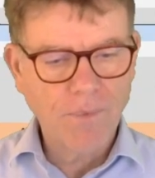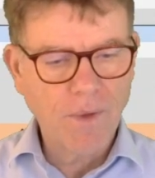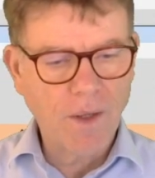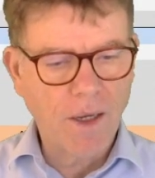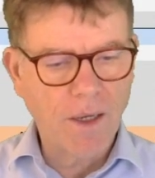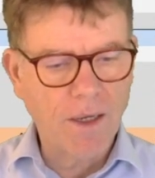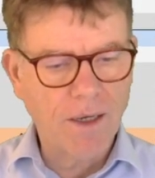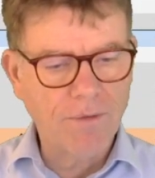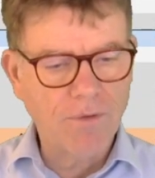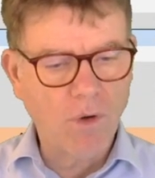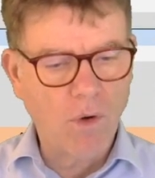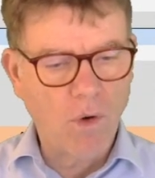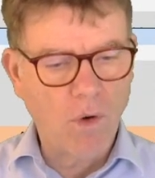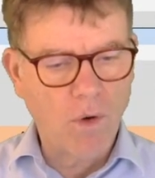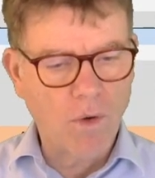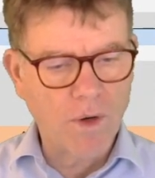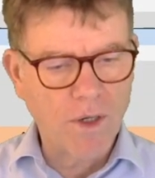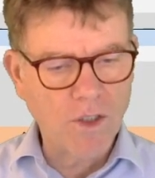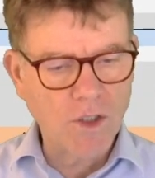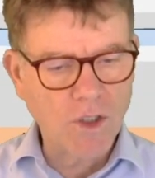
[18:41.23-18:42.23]
I have
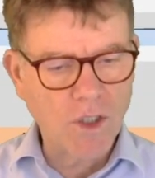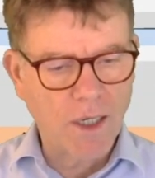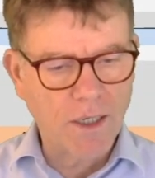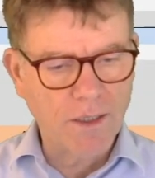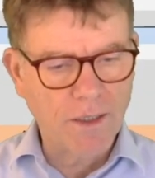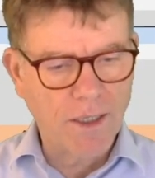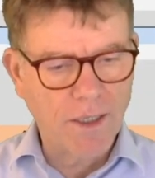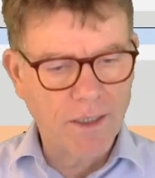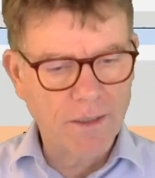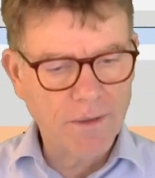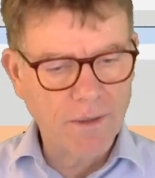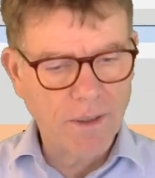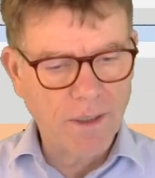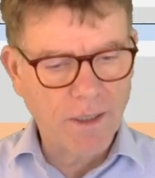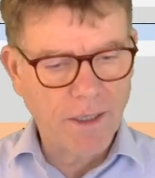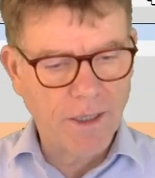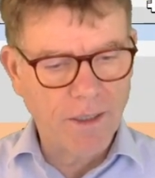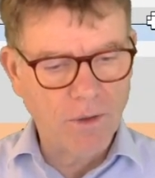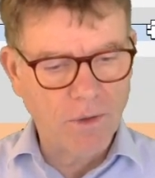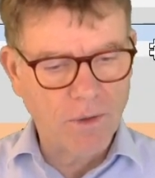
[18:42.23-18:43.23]
orange like that
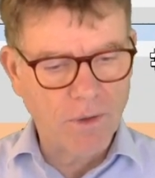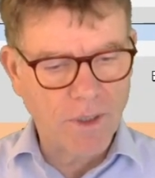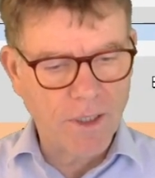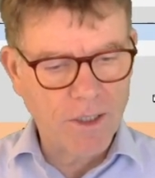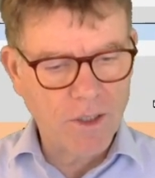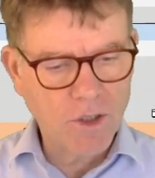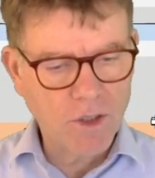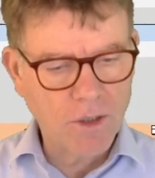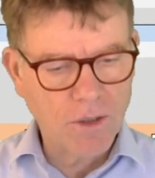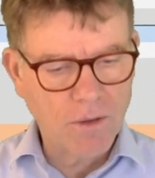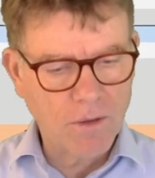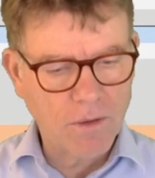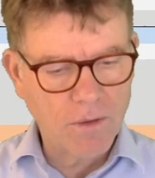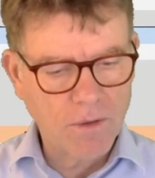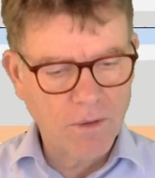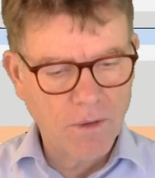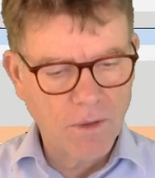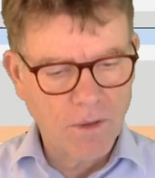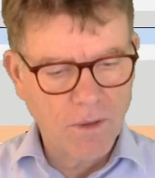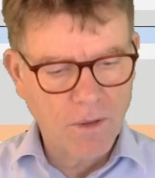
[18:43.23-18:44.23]
and orange
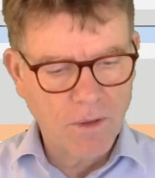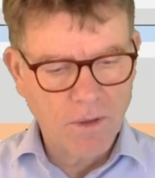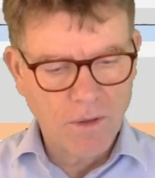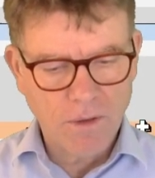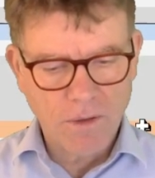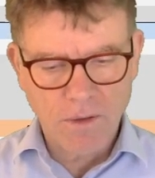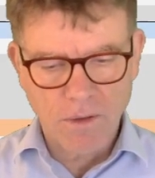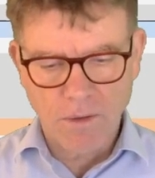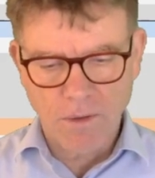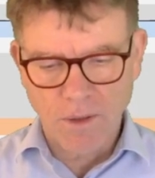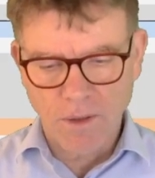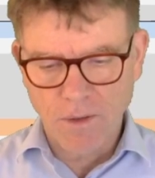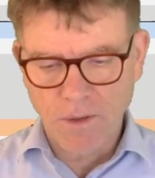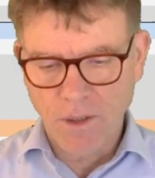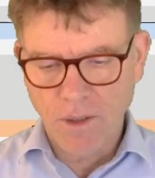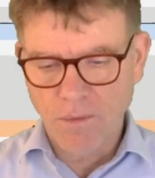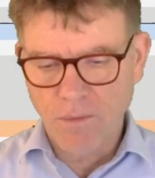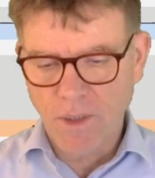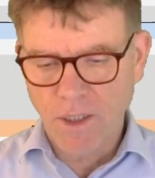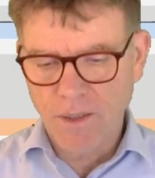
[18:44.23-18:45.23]

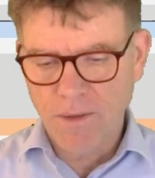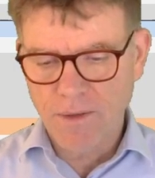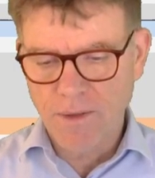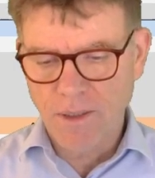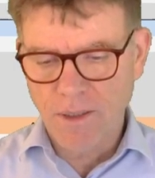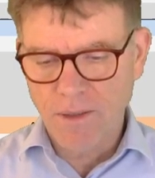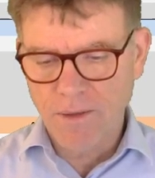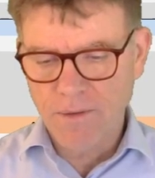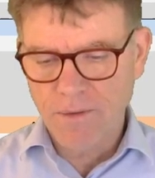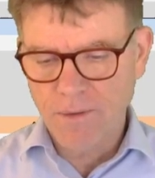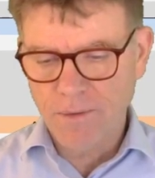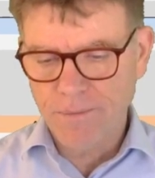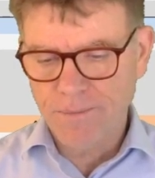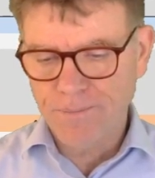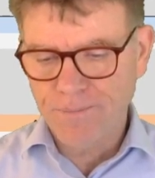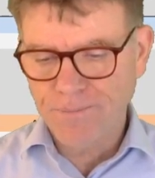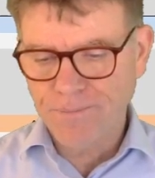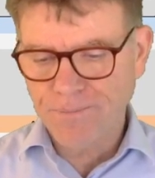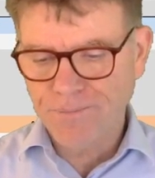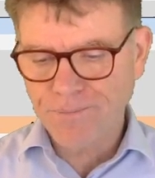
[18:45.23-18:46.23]
surrounding my cells.
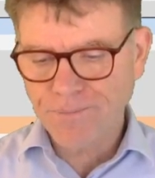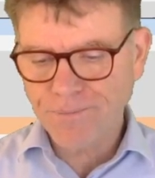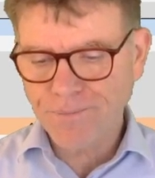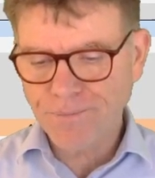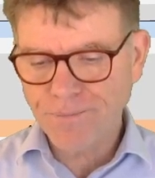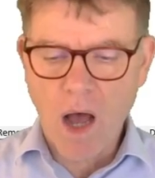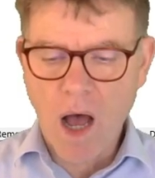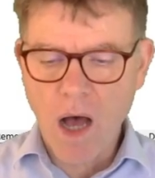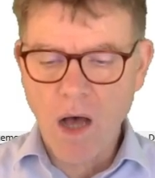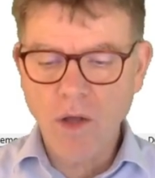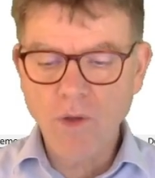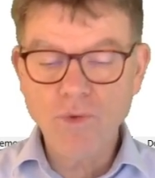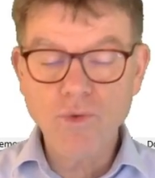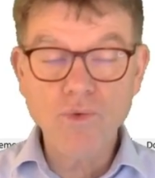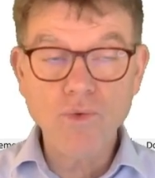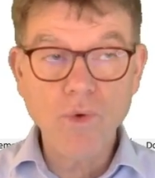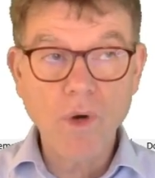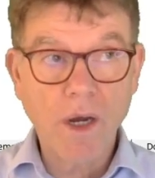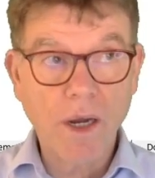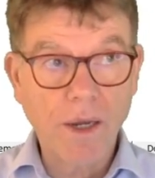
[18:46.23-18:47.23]
How
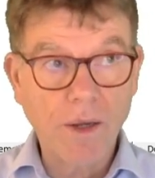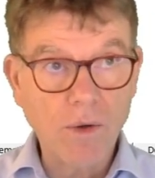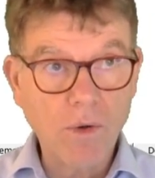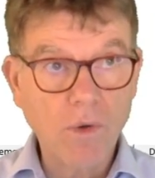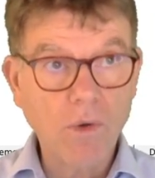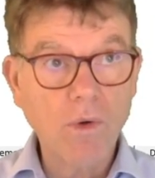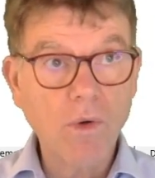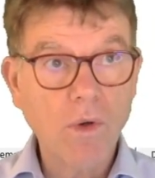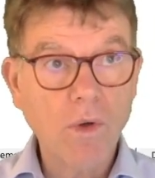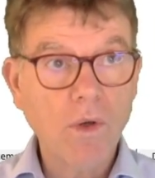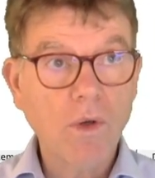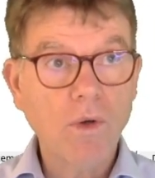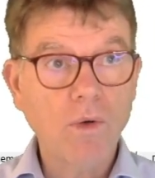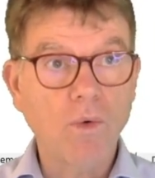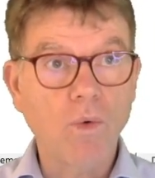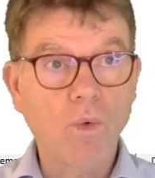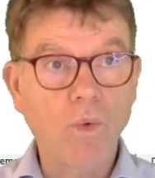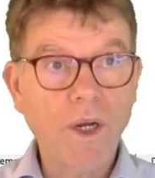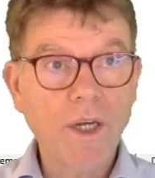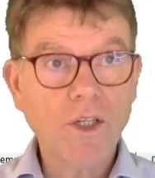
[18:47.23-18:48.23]
do I know
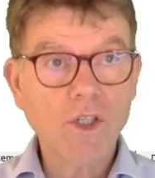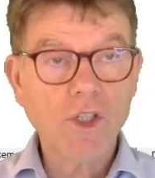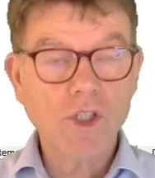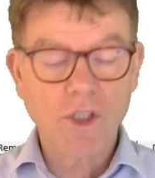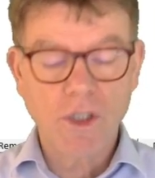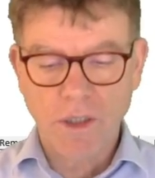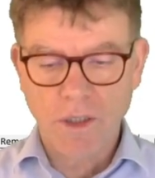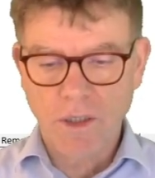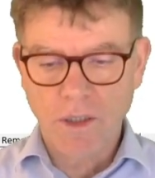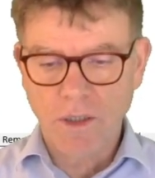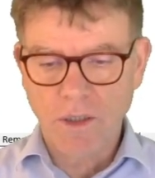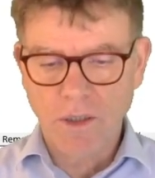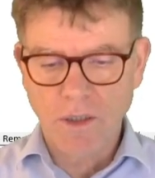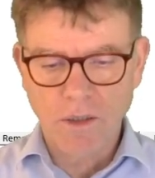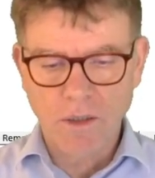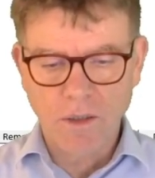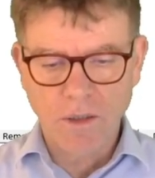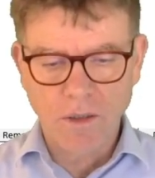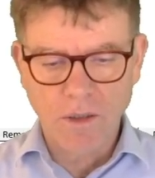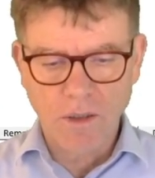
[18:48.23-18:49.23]
which
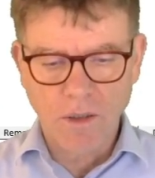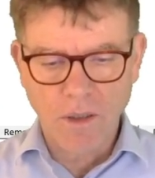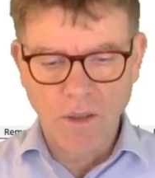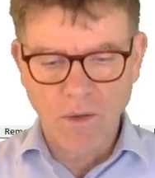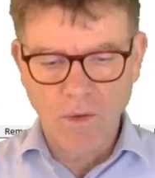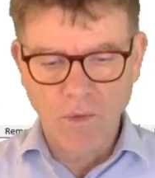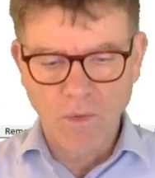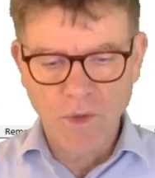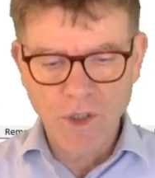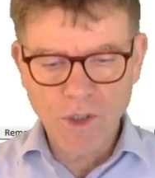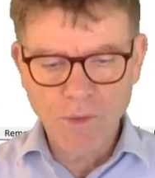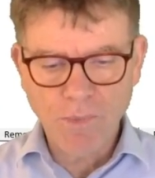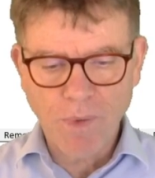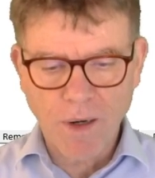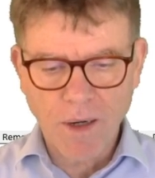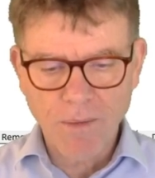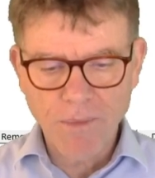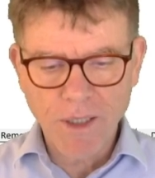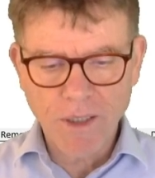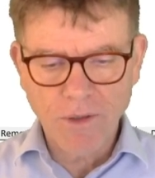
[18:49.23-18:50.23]

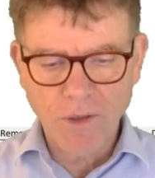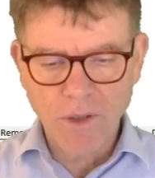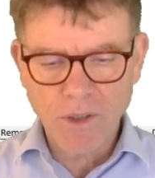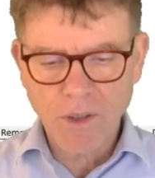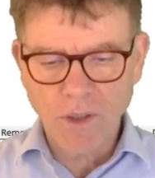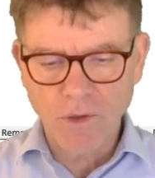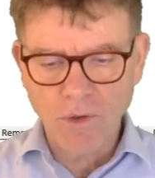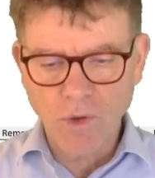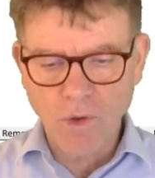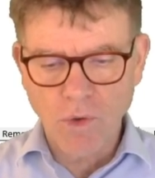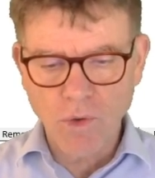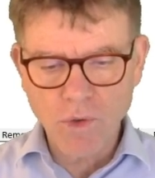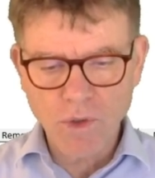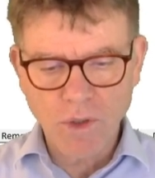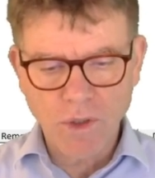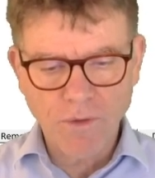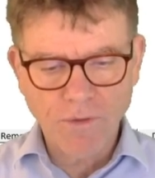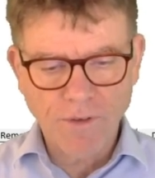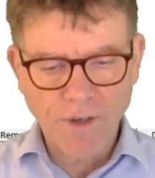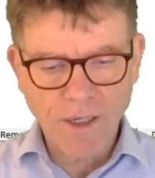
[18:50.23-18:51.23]
parameters controls
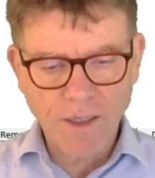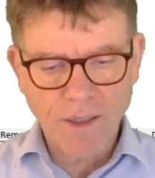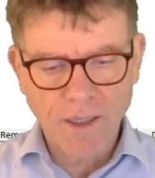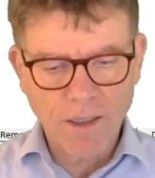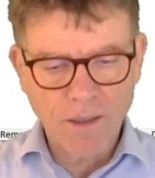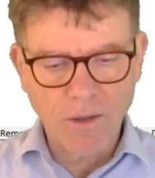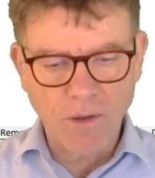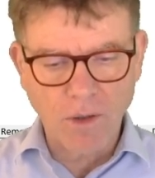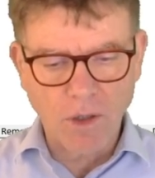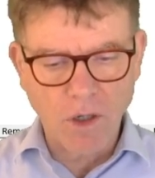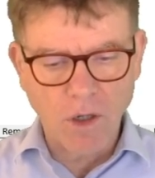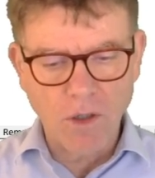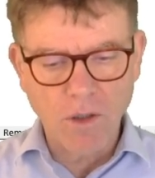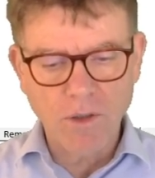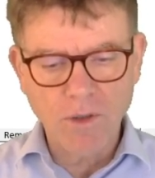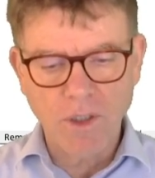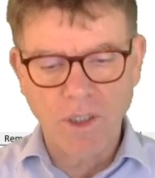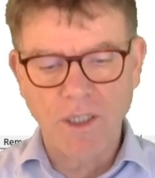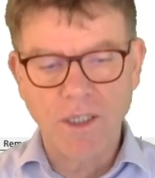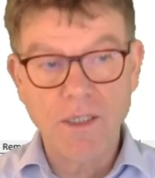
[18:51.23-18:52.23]
the fact that the
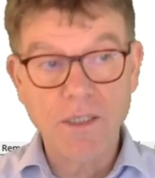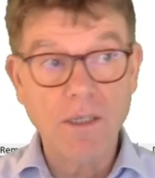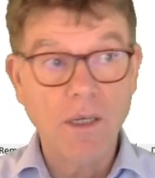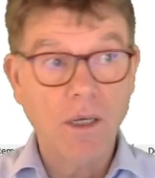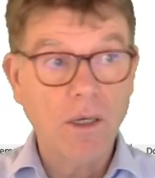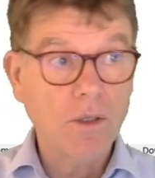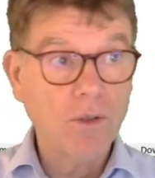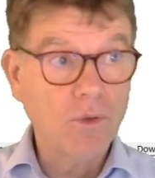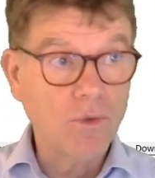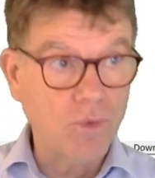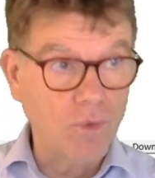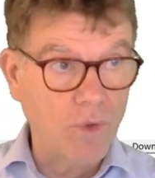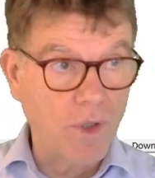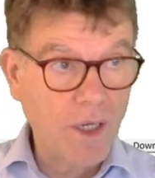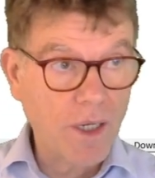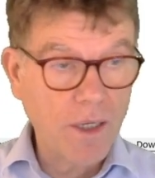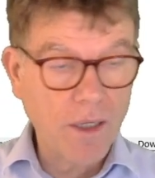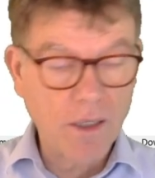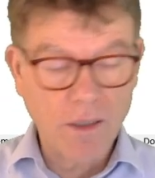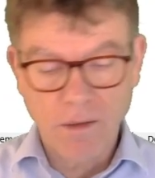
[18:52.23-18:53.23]
column is
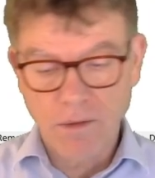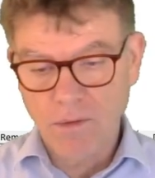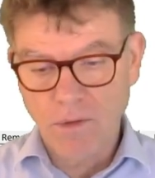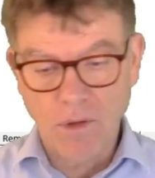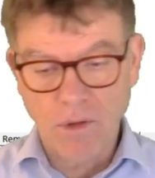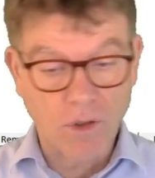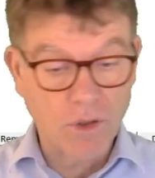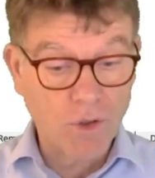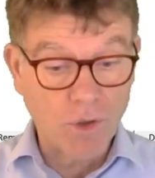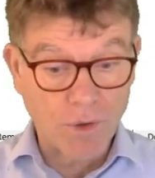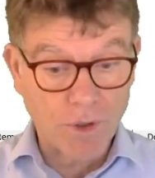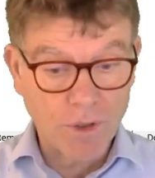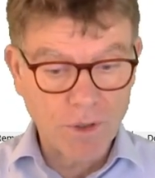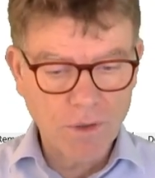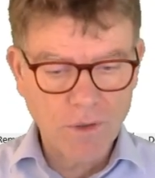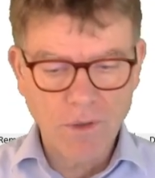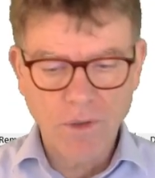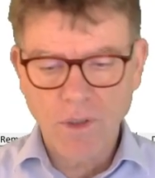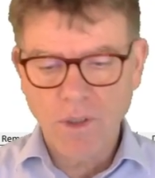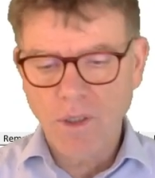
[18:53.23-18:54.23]
today or
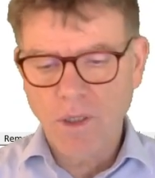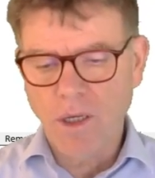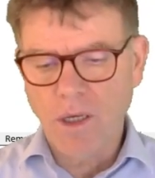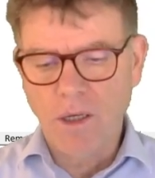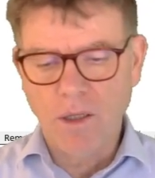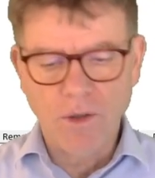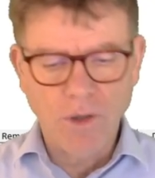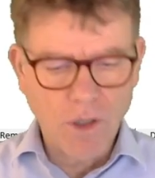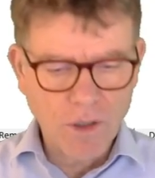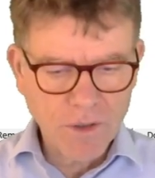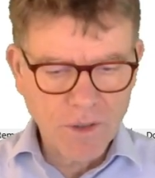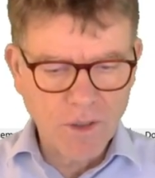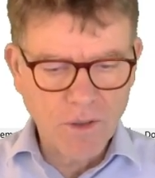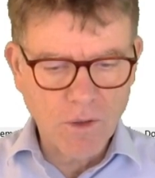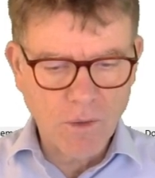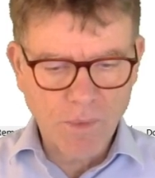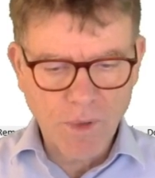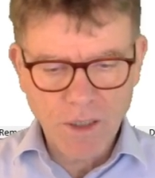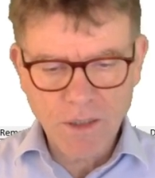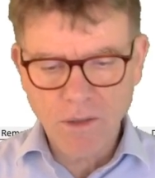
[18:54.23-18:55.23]
current and not in the
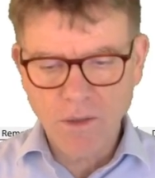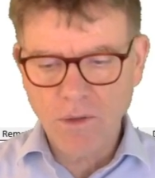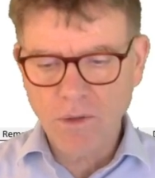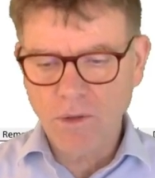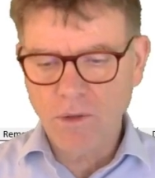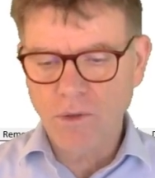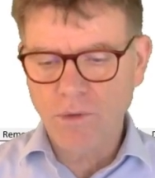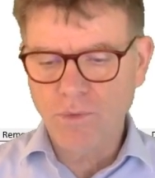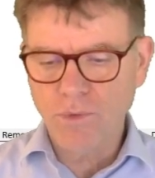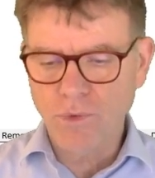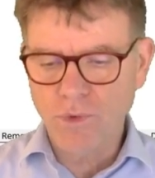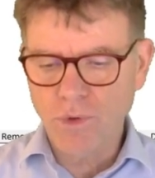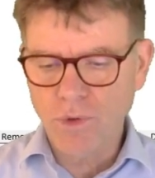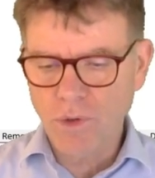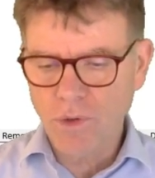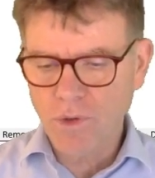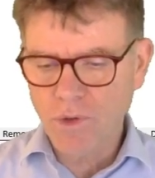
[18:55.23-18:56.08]
past, not in the future?